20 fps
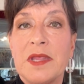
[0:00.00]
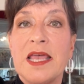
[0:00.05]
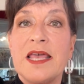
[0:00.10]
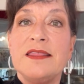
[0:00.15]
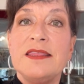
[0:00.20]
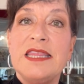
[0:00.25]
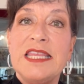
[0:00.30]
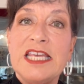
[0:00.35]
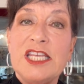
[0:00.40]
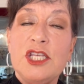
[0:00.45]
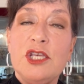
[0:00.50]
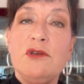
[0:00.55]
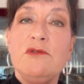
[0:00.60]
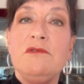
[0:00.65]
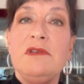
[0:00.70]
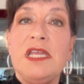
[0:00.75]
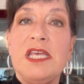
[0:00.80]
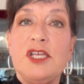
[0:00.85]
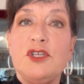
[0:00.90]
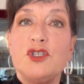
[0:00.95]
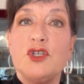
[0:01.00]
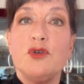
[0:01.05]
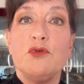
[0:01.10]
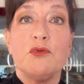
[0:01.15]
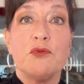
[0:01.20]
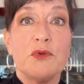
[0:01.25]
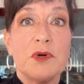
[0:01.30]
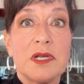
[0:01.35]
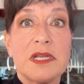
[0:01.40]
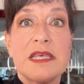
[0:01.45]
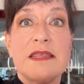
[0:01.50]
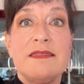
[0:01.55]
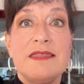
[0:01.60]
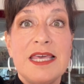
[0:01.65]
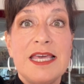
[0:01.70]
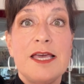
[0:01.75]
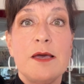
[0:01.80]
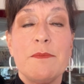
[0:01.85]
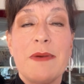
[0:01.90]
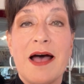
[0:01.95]
then you need to really
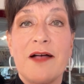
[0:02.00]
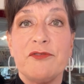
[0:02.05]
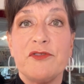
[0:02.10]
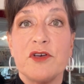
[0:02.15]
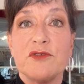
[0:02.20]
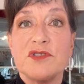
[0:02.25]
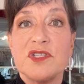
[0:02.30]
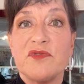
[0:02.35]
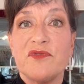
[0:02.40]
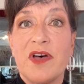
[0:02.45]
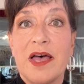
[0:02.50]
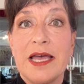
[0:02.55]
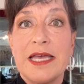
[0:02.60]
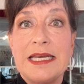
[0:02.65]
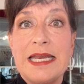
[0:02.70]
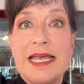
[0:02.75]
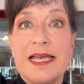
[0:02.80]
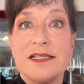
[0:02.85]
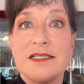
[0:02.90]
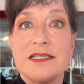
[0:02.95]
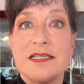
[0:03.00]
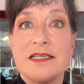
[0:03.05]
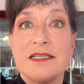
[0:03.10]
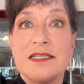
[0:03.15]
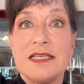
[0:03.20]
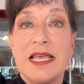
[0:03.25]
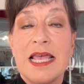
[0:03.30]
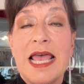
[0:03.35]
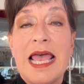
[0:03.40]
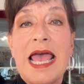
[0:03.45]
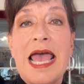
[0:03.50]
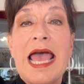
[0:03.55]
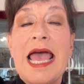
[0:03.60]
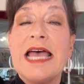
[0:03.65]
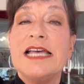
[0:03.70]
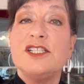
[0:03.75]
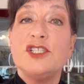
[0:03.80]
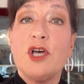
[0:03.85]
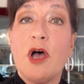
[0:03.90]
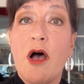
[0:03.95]
think about those finances
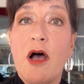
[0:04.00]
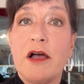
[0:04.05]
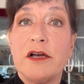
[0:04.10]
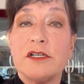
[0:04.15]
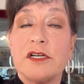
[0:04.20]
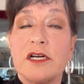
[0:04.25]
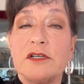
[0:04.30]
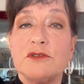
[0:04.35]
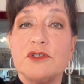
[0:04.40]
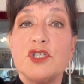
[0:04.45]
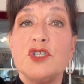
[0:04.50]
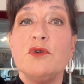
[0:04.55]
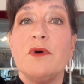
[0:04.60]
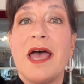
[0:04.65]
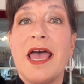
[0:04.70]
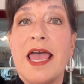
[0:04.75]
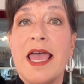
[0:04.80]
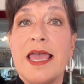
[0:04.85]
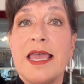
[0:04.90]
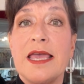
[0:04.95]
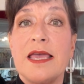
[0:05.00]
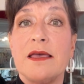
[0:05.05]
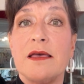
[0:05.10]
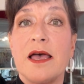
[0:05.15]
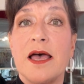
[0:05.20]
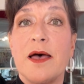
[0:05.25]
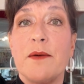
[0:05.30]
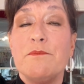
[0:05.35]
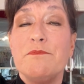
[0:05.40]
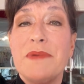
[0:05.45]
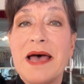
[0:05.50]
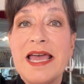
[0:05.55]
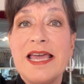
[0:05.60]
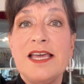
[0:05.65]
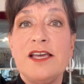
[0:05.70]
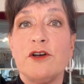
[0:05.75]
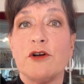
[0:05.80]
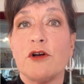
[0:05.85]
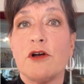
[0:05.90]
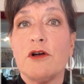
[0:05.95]
and talk to a
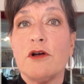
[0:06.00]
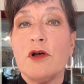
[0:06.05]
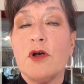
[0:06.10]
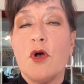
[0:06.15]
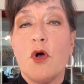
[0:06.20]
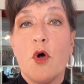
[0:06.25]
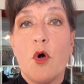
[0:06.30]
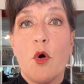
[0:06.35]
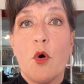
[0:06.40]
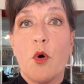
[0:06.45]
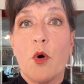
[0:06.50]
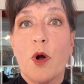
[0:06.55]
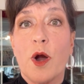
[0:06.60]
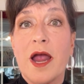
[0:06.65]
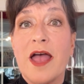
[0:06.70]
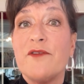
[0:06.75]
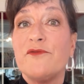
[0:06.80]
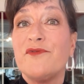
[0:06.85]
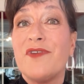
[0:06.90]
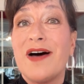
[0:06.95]
banker or a